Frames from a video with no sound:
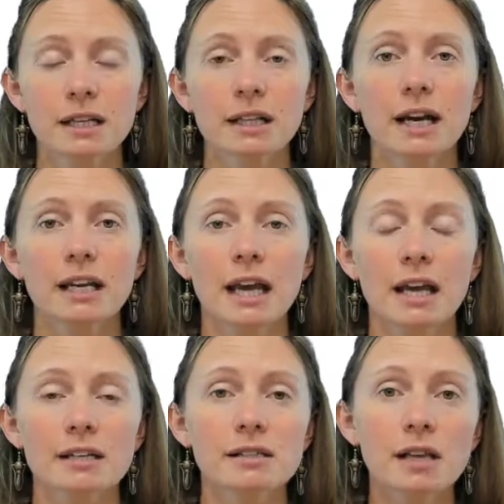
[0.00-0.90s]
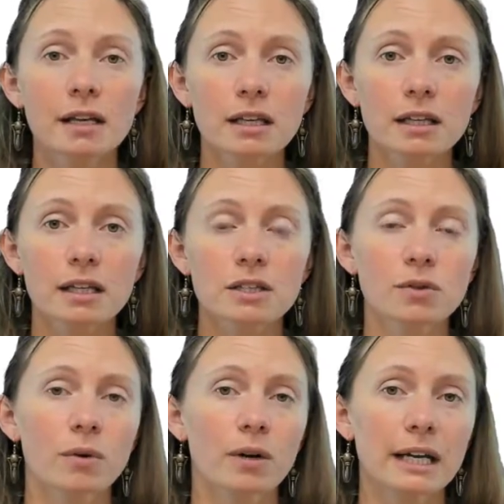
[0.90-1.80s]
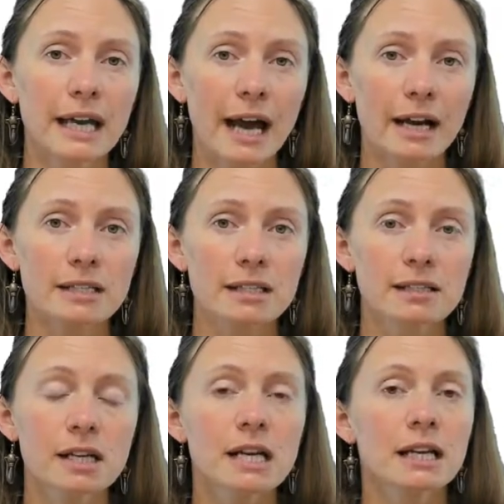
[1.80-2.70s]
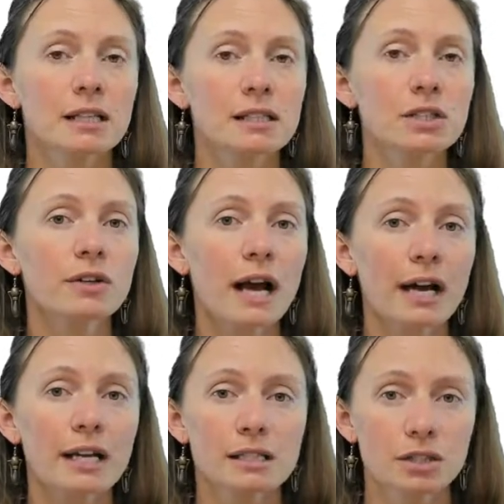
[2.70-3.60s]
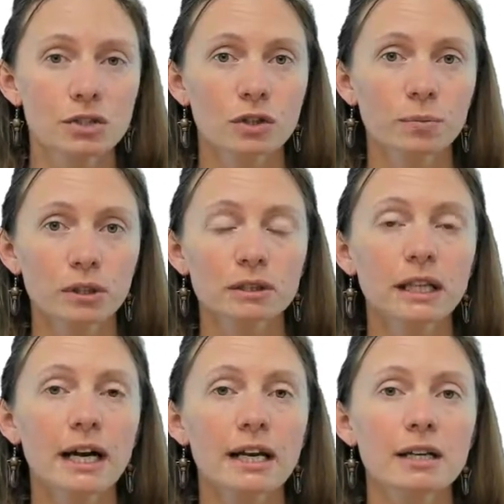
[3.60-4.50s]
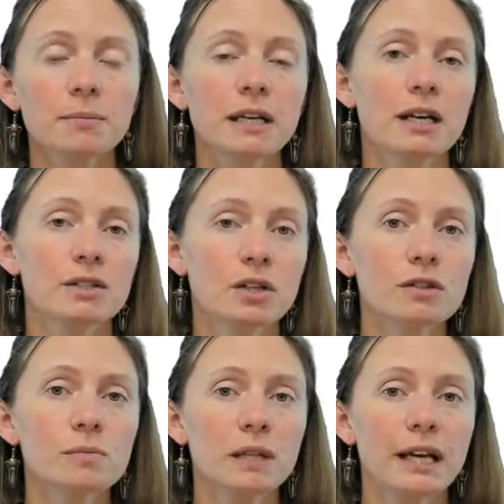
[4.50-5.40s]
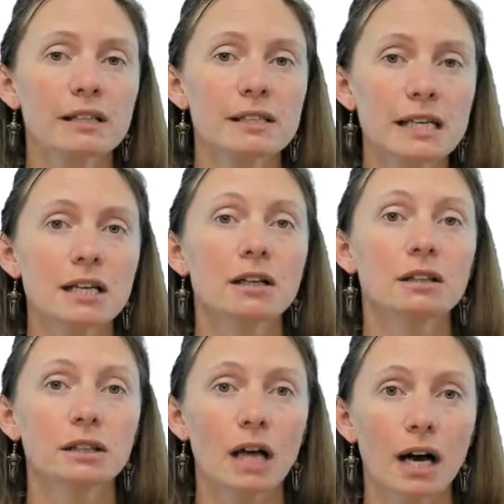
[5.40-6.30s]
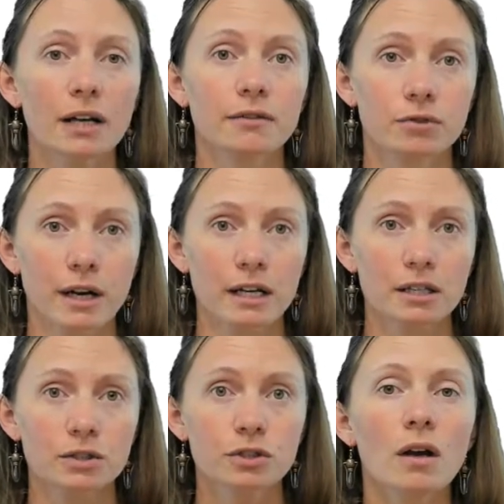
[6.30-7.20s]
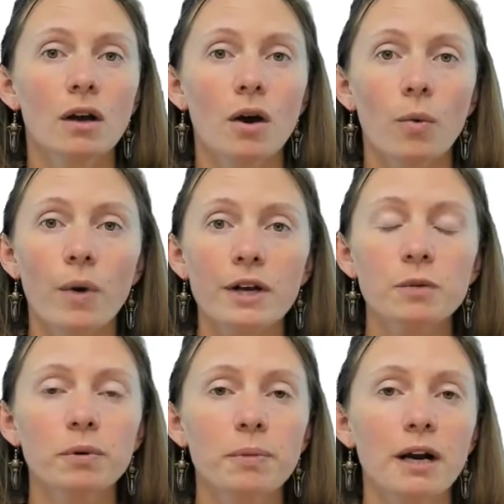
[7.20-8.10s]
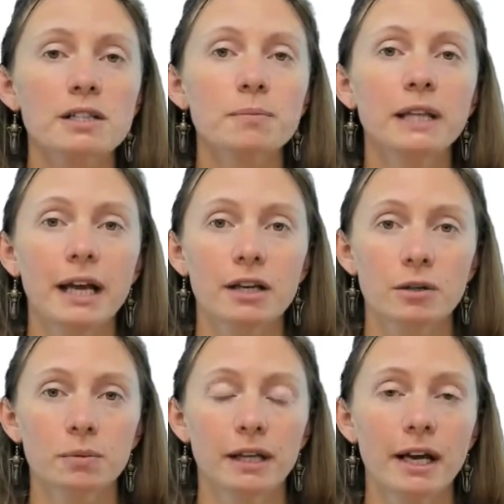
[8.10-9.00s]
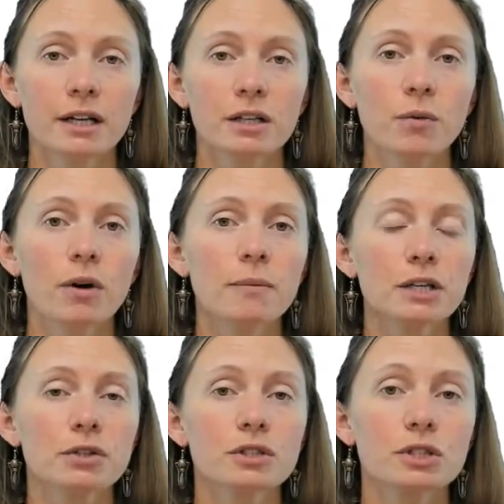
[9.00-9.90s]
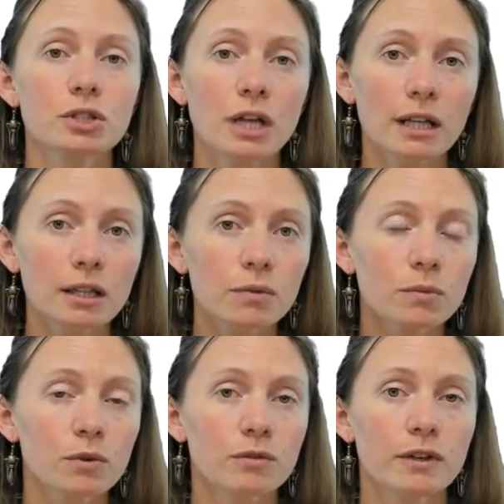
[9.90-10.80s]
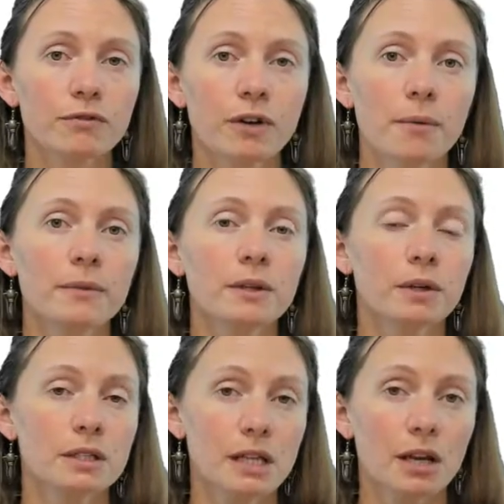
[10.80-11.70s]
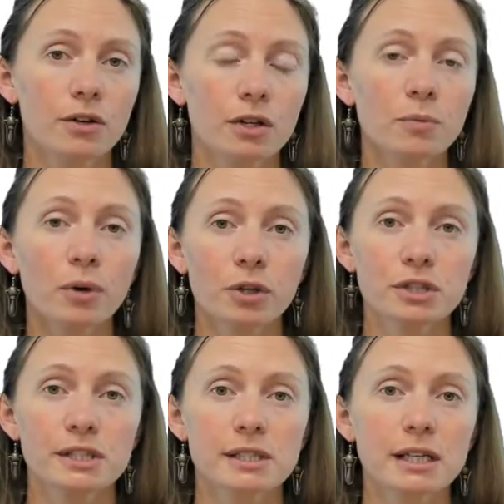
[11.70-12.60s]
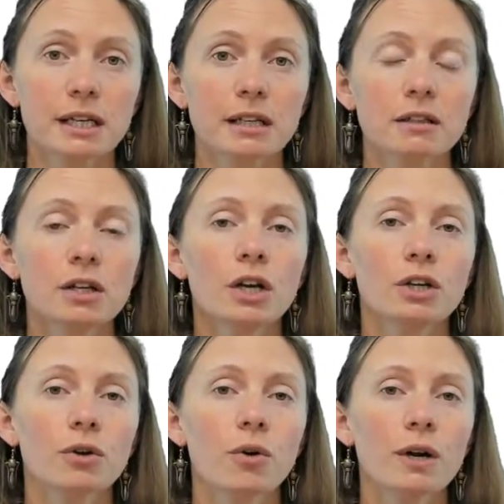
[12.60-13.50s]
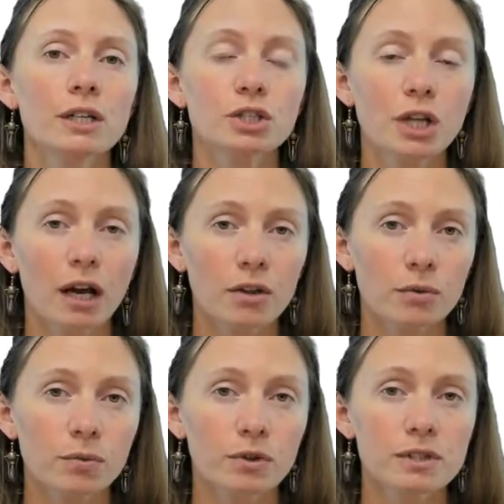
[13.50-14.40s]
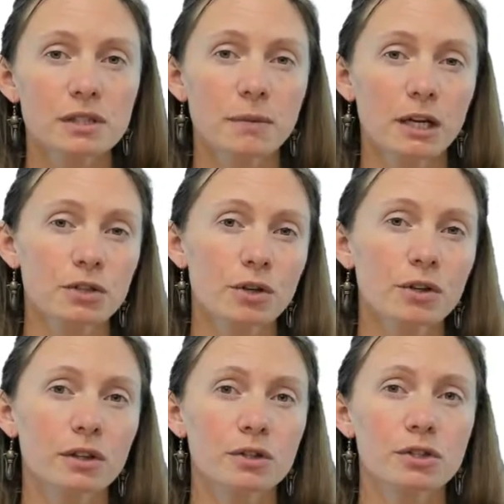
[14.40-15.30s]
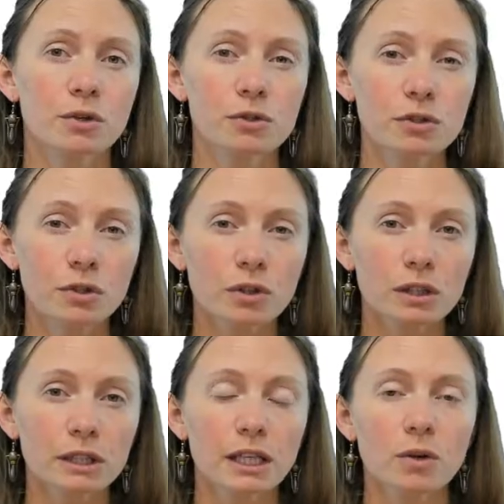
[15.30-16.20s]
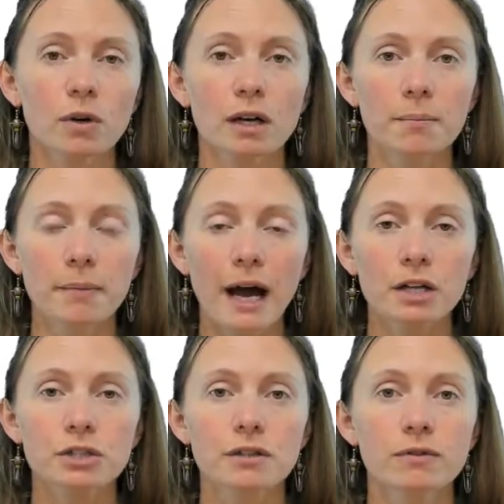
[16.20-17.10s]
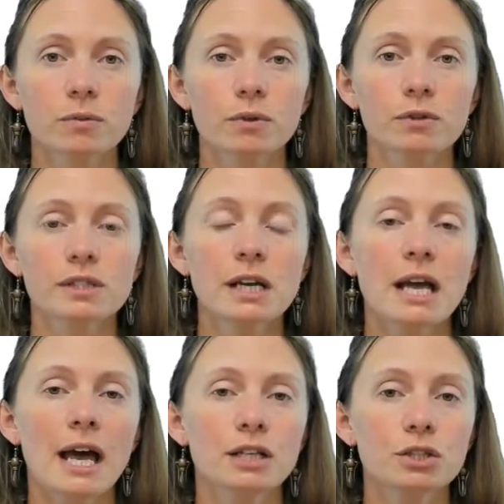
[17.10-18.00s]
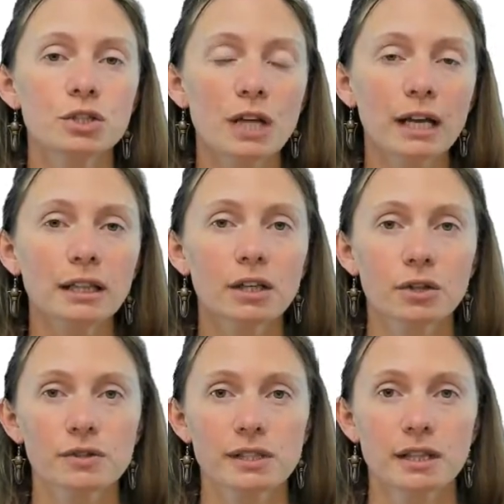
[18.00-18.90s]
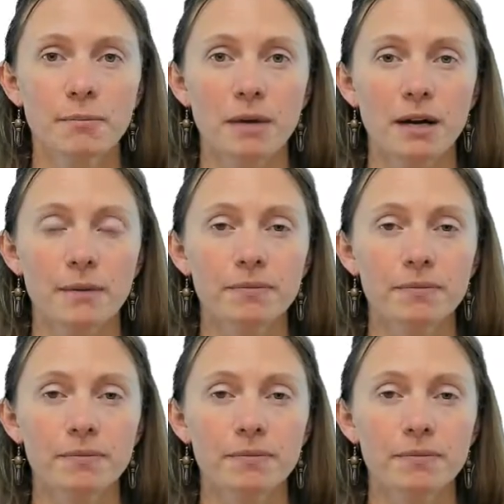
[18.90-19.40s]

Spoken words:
like a succulent or a cactus, consider adding additional perlite because those plants need a lot of drainage. When you prepare to plant your plant, you want to make sure to gently remove it from the container that you purchased it in. You're going to check the roots to make sure that there's no circling or compaction of the roots and gently loosen them up.